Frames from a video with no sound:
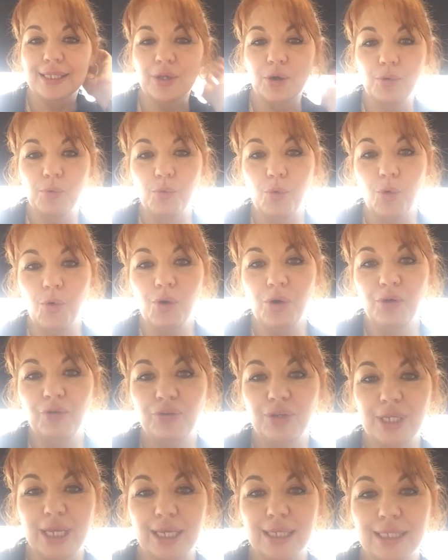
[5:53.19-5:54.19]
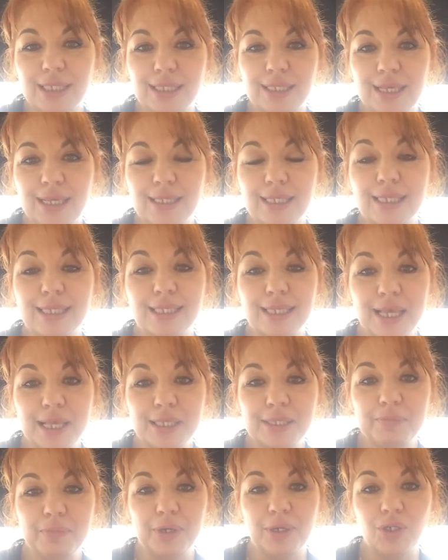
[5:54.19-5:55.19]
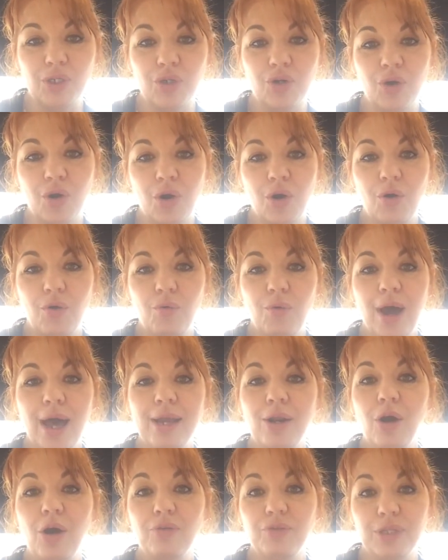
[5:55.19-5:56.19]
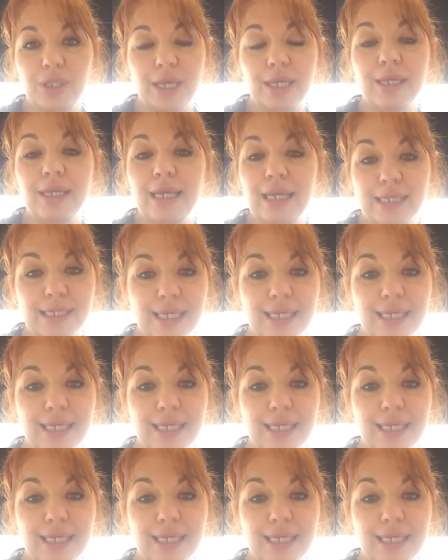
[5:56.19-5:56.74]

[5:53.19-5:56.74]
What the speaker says: a wall of texts as a sales pitch right after they connect.